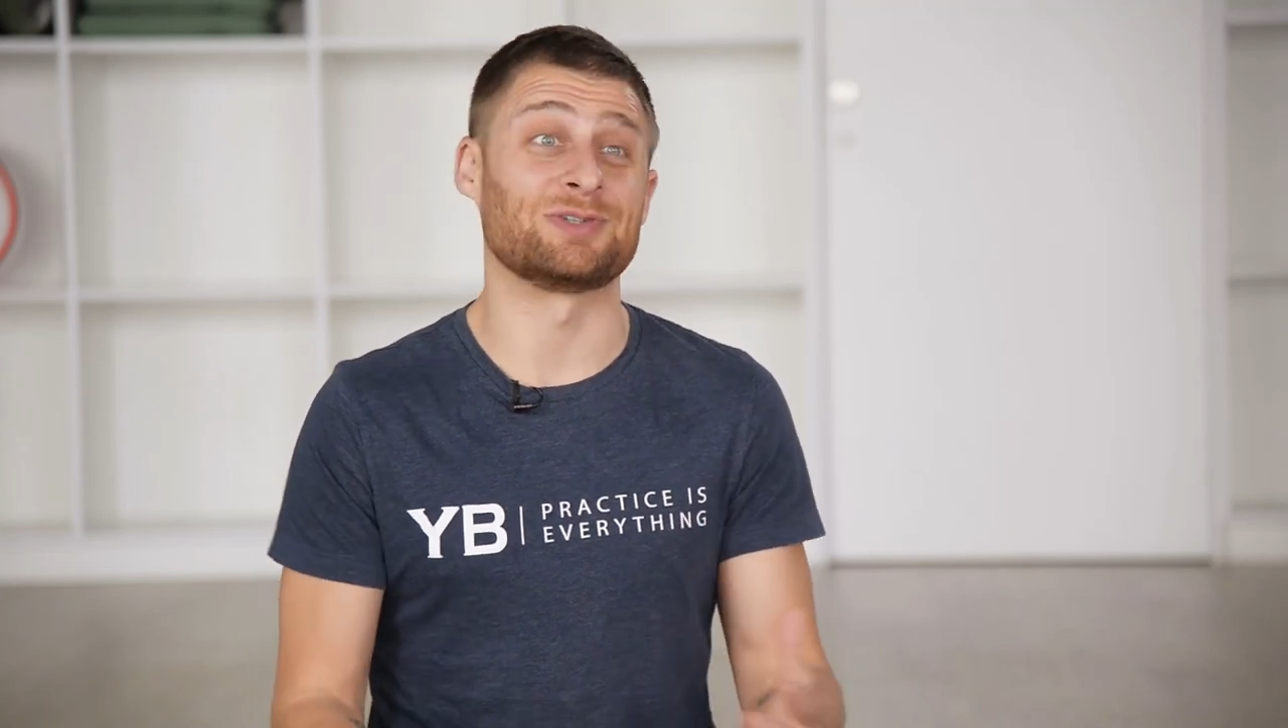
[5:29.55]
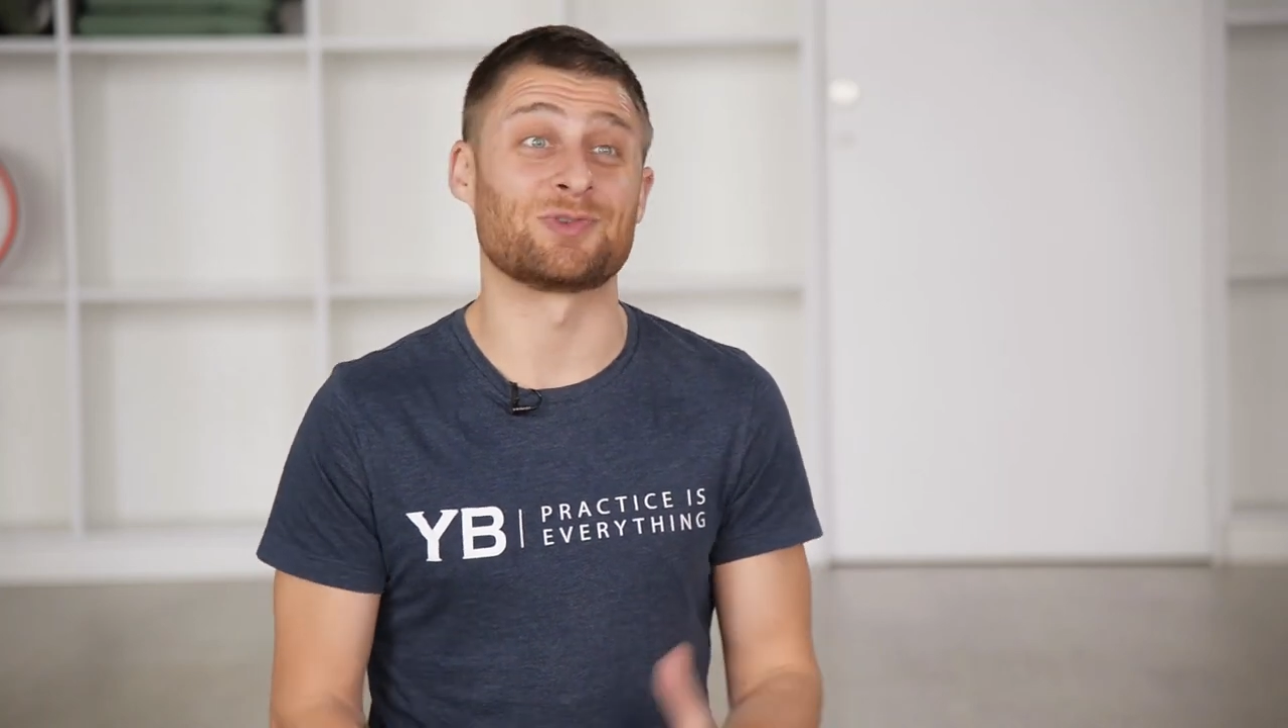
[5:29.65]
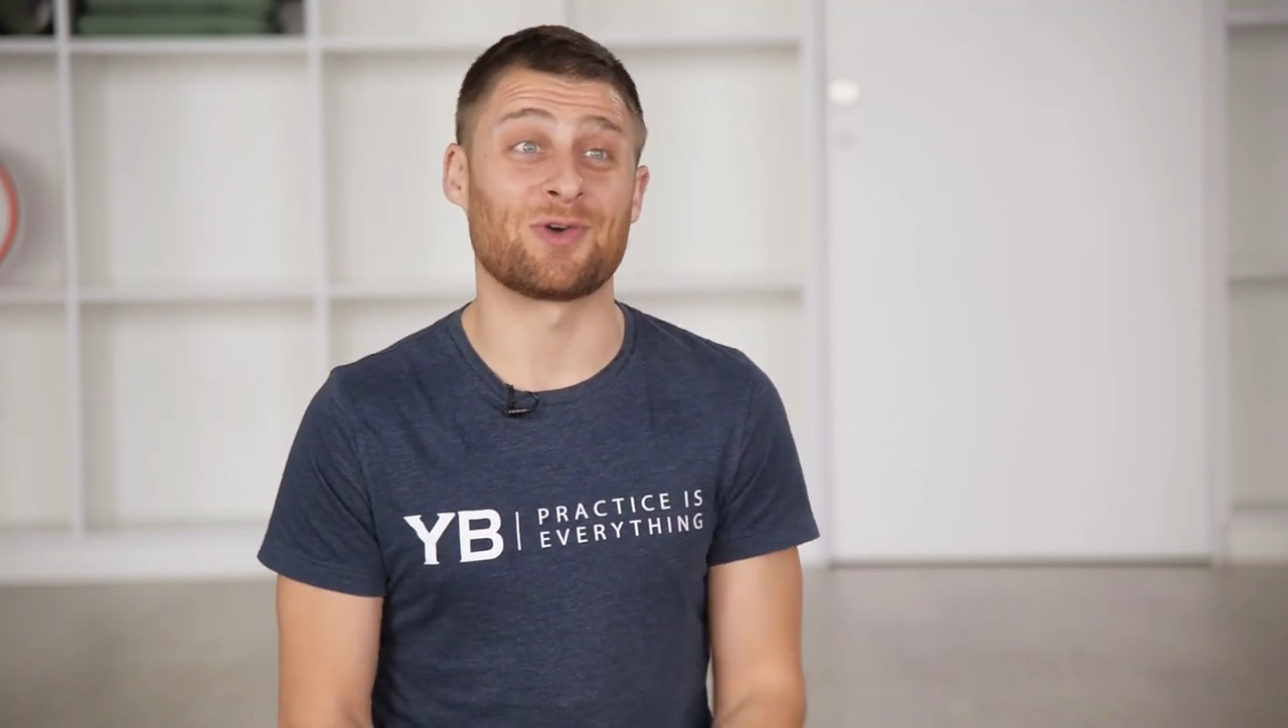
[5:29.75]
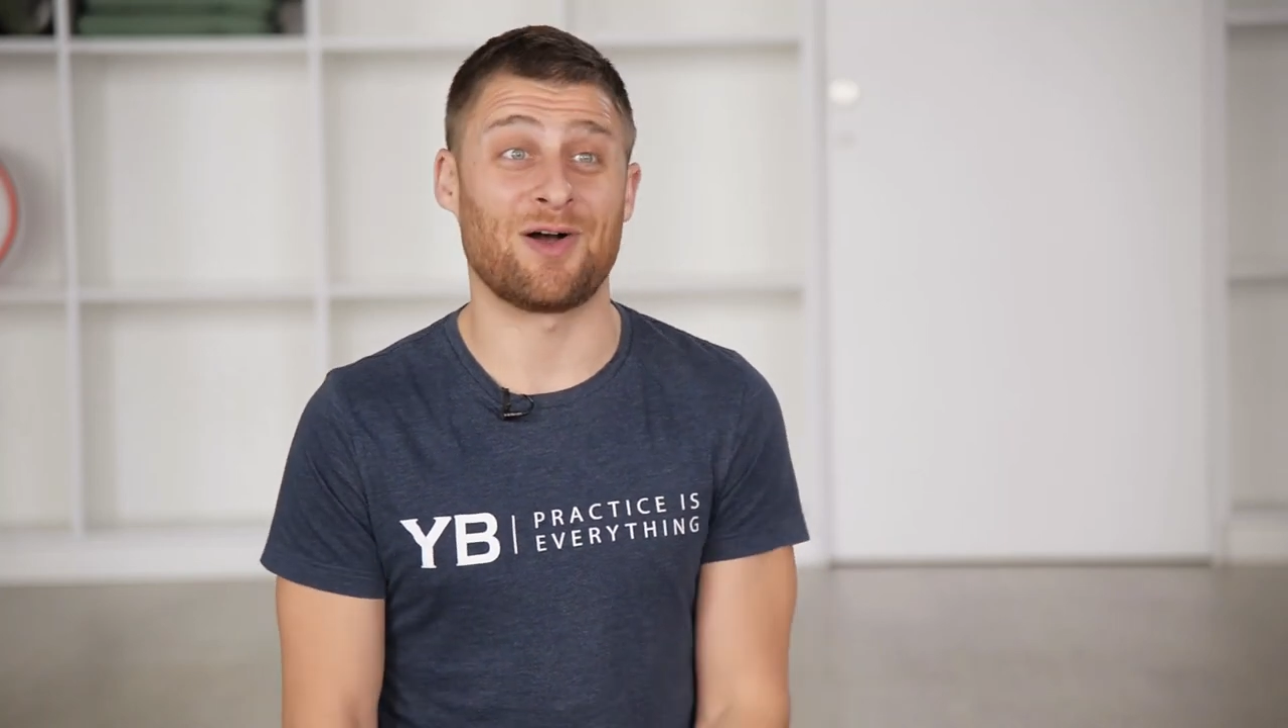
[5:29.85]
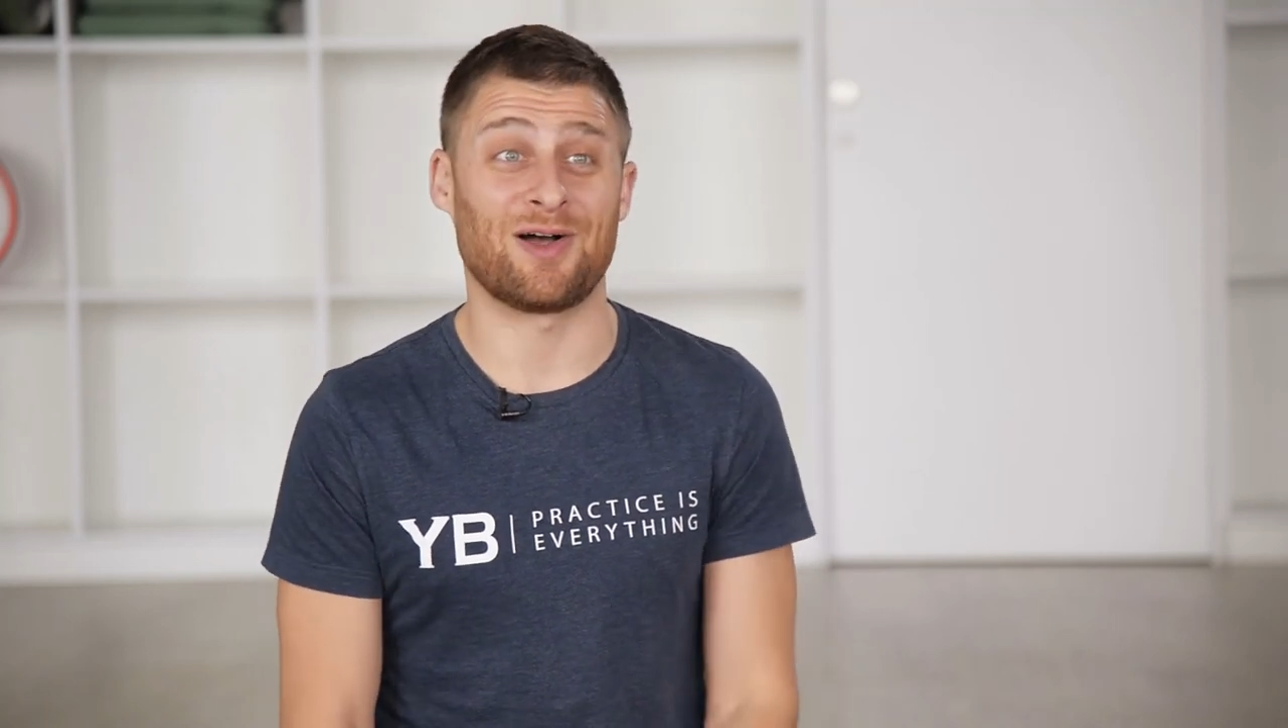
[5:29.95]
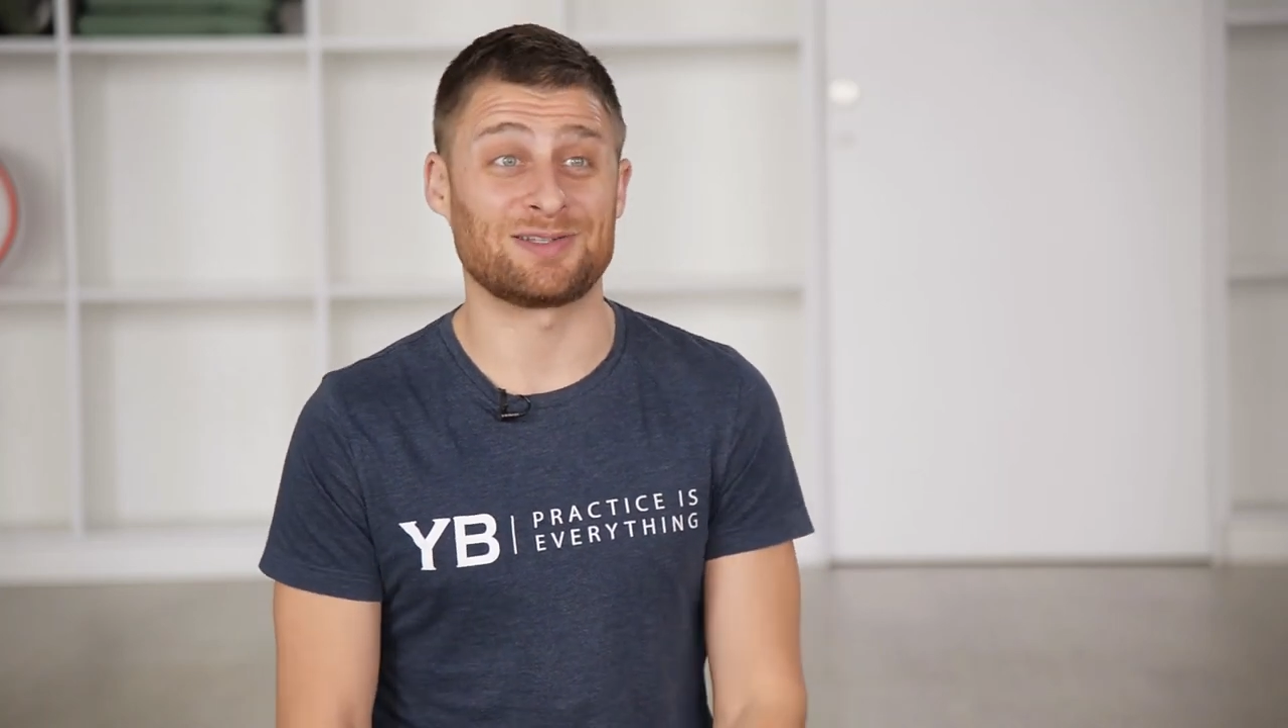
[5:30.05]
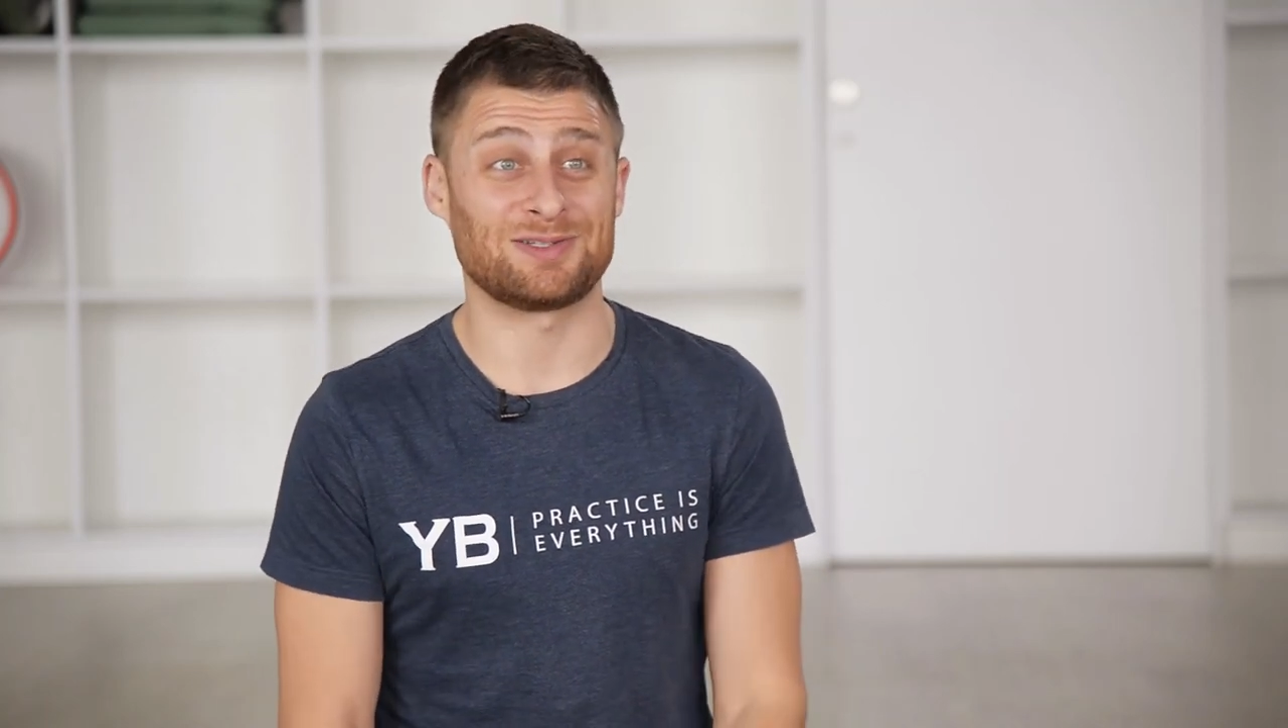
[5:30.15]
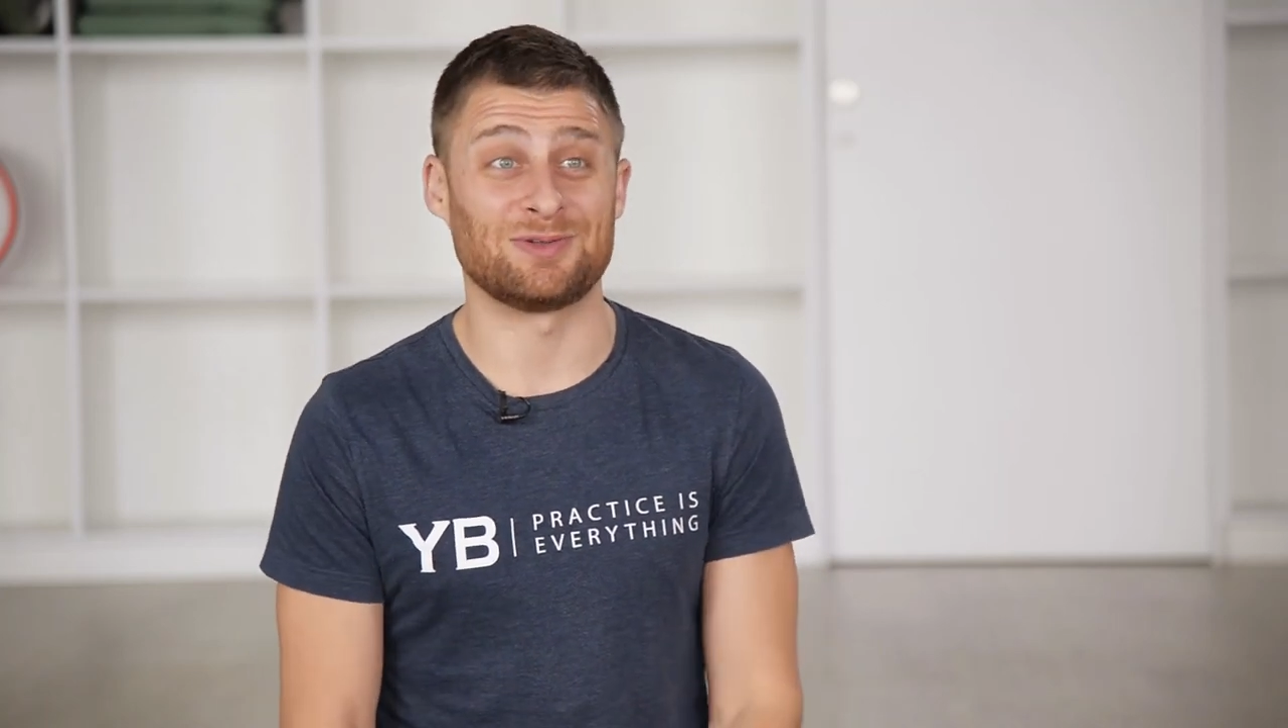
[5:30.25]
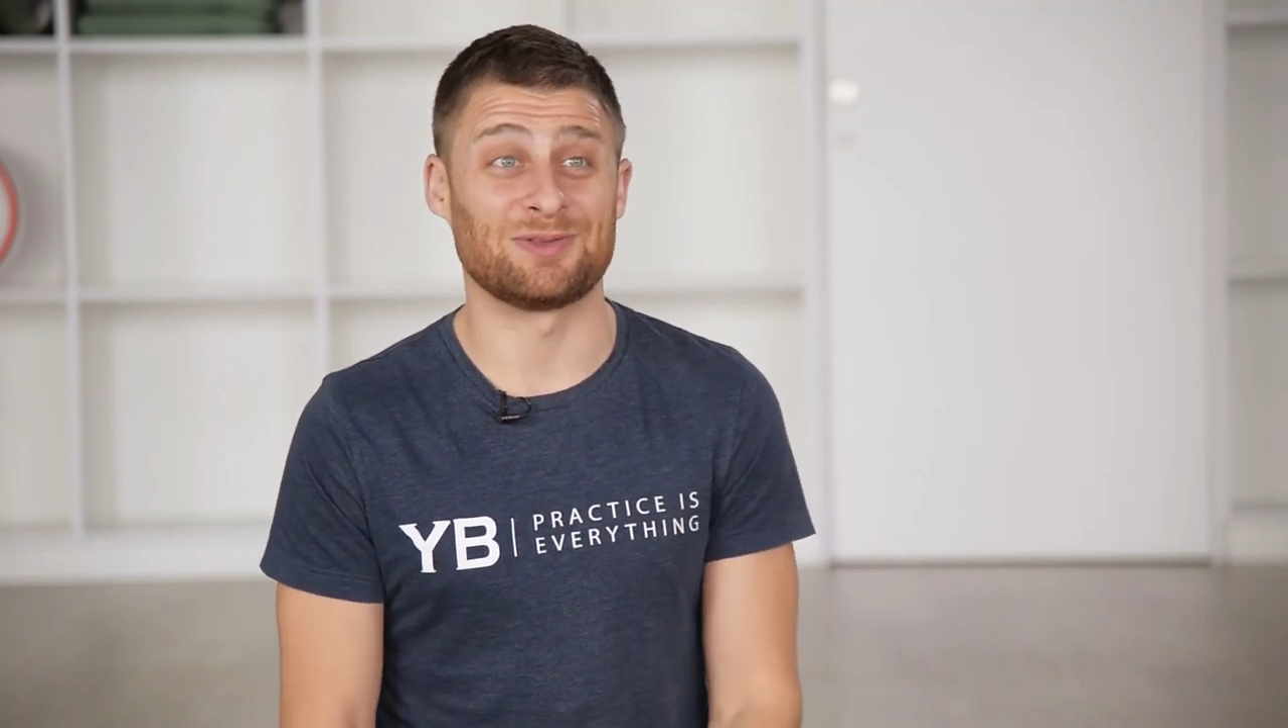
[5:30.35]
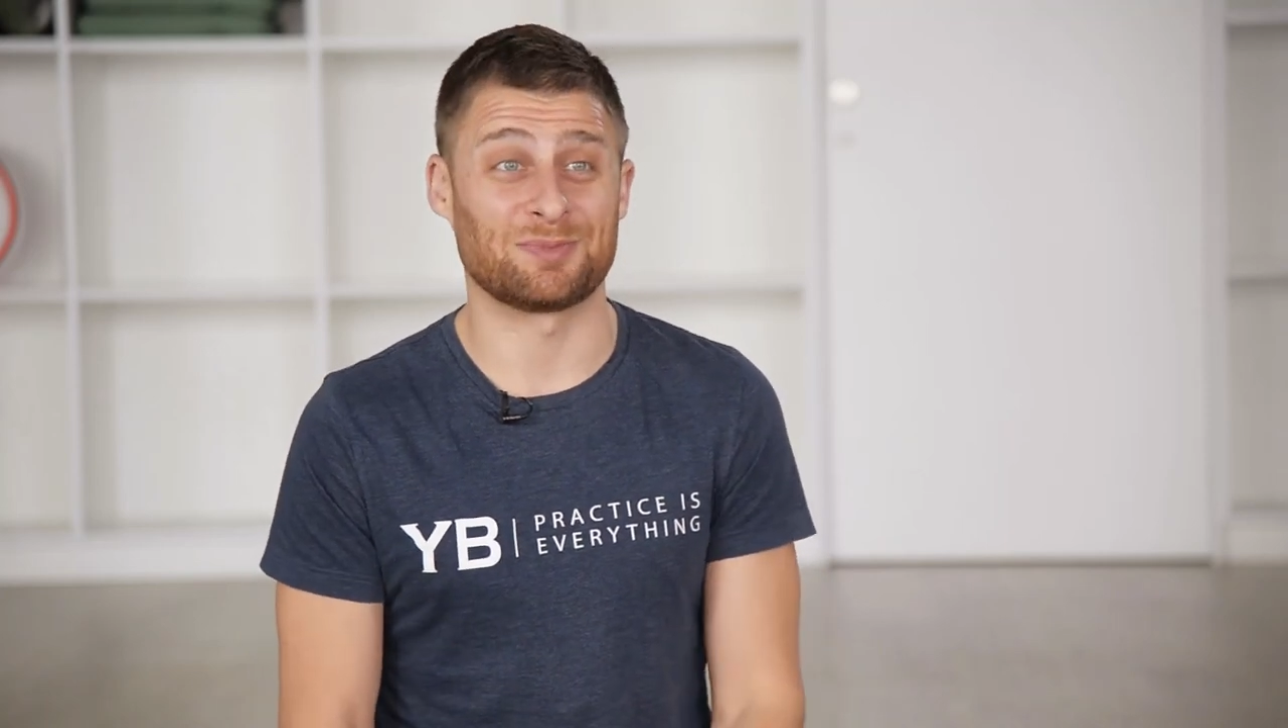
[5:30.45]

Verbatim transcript: draw to